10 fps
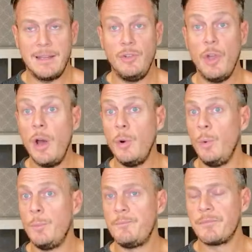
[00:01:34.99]

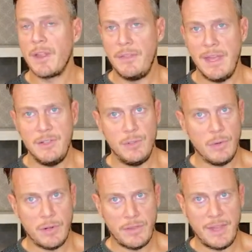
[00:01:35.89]
No, they do
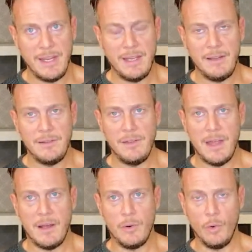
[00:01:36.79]
not think that they
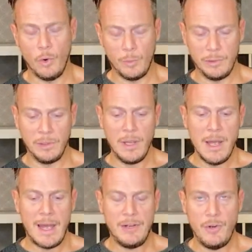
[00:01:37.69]
are normal,
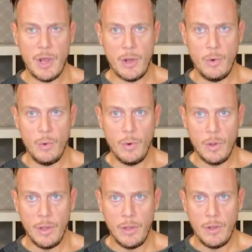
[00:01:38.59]
and no,
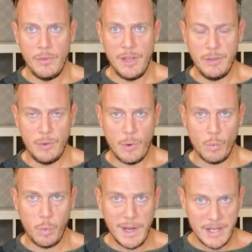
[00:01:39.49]
they do not
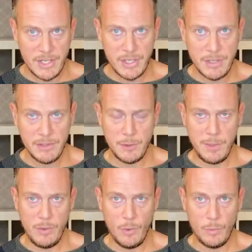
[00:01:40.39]
wish to be
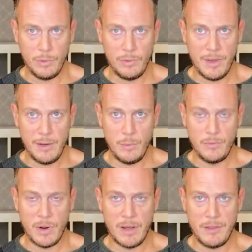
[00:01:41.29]
normal. They would
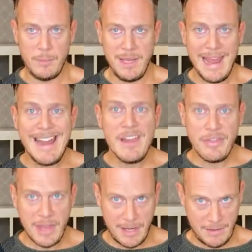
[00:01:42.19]
rather be
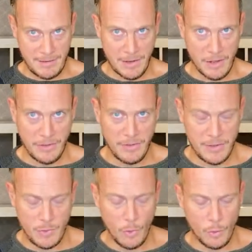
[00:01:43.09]
anything other
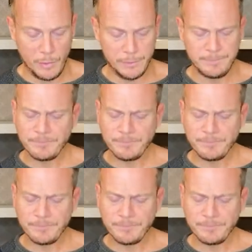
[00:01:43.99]
than normal.